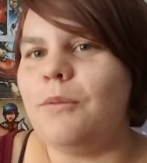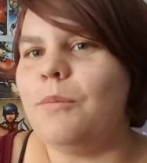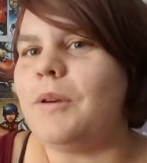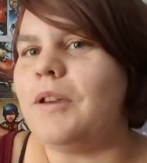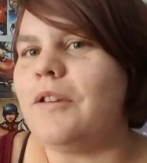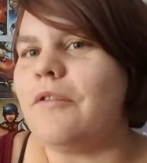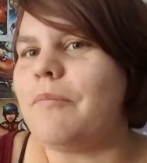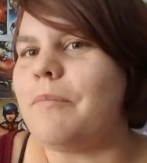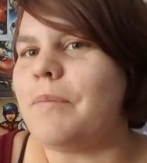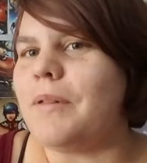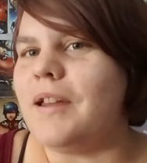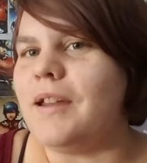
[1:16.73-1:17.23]

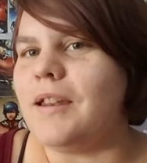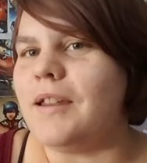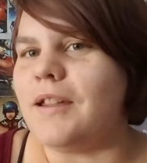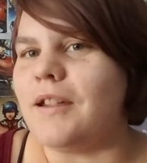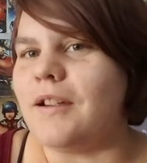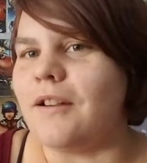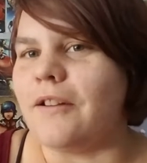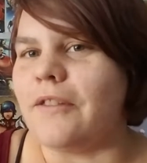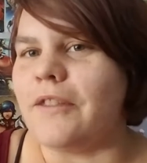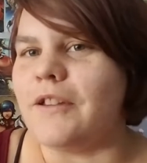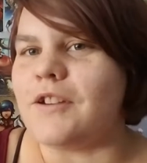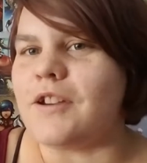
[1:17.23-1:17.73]
We've played it
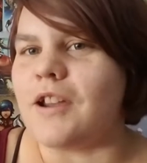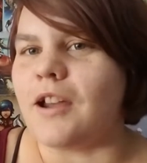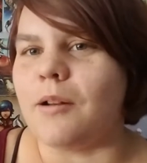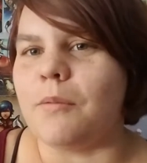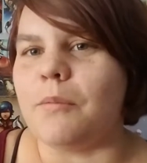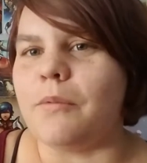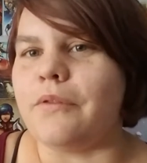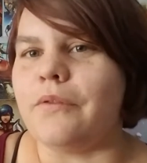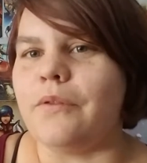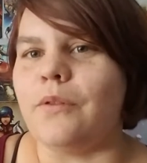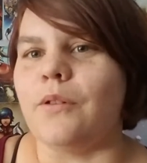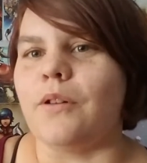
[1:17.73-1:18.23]
here on the channel
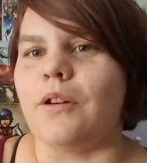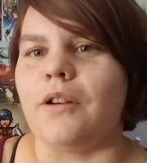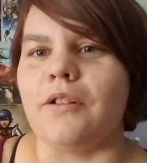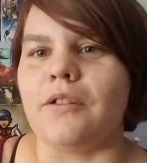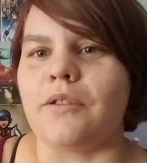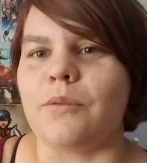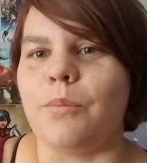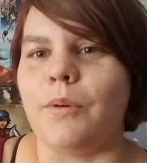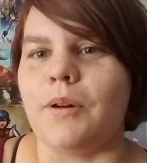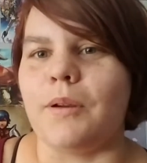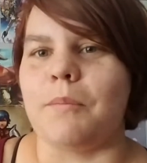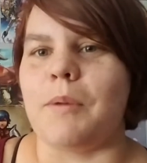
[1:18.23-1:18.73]
before.
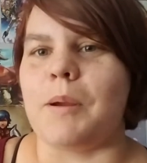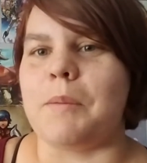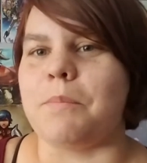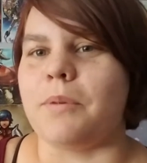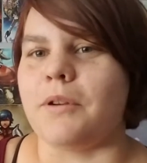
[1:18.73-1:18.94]
It's one of my